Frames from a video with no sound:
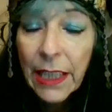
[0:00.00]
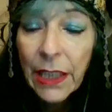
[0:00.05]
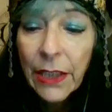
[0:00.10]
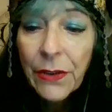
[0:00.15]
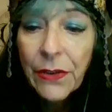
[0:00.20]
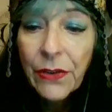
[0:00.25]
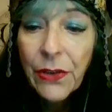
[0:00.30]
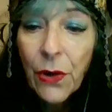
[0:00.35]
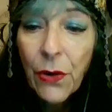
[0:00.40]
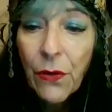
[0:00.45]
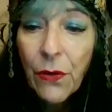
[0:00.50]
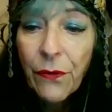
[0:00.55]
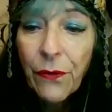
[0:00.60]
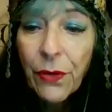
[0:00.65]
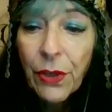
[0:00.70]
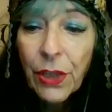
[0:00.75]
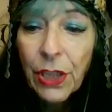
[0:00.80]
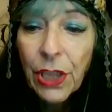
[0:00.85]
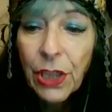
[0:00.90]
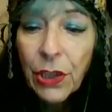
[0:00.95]
So
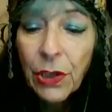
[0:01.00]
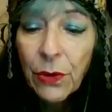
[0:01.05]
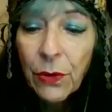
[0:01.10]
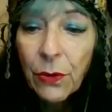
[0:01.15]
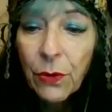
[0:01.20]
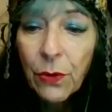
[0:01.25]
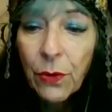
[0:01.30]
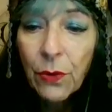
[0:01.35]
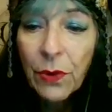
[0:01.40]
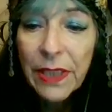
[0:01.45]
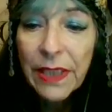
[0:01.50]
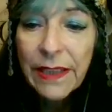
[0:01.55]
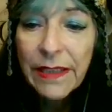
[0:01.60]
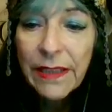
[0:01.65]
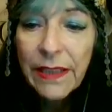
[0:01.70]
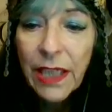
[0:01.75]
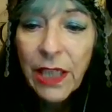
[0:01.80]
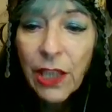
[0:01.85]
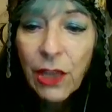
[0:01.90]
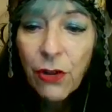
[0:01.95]
for you, it's
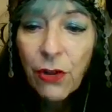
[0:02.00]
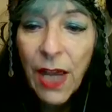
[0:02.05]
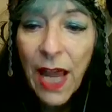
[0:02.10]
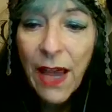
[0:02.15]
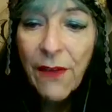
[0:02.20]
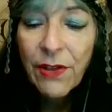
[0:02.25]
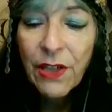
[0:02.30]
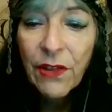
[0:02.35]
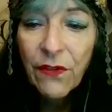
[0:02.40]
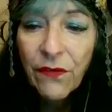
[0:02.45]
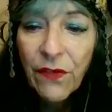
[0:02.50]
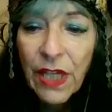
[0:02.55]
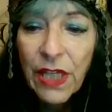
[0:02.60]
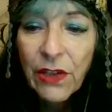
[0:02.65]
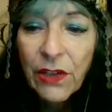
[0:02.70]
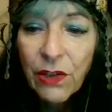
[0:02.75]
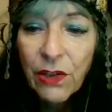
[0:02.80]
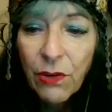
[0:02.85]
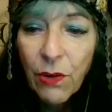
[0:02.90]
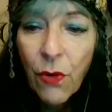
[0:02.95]
like you're having to
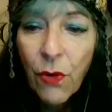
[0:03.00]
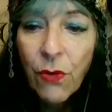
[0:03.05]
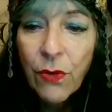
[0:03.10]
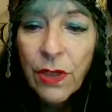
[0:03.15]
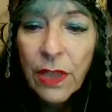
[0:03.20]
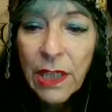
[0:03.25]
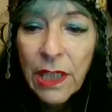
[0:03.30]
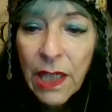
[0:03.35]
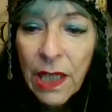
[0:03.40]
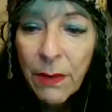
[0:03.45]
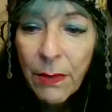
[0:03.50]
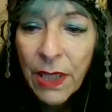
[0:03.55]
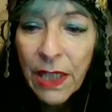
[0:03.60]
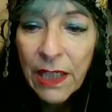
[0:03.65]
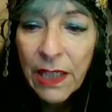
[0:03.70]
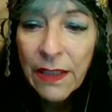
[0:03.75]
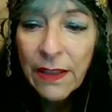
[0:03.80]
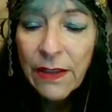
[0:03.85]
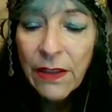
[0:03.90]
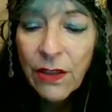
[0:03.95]
face your own
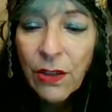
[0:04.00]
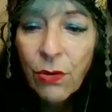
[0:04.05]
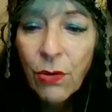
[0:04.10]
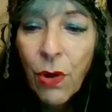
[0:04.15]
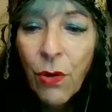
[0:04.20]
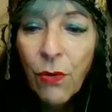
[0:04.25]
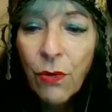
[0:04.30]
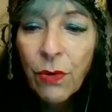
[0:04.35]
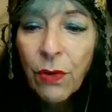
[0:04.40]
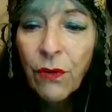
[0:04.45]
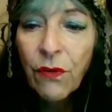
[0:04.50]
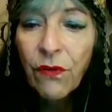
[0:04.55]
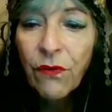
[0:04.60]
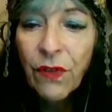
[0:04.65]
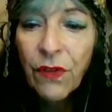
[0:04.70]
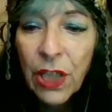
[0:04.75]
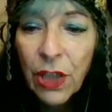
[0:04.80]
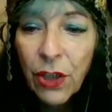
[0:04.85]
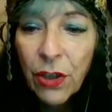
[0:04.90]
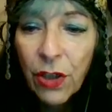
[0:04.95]
demons, your own
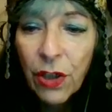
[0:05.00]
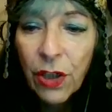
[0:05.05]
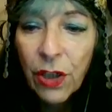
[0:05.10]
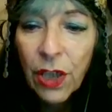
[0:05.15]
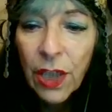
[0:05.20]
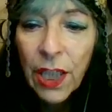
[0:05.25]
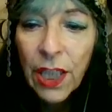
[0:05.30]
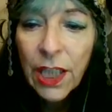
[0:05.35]
fear.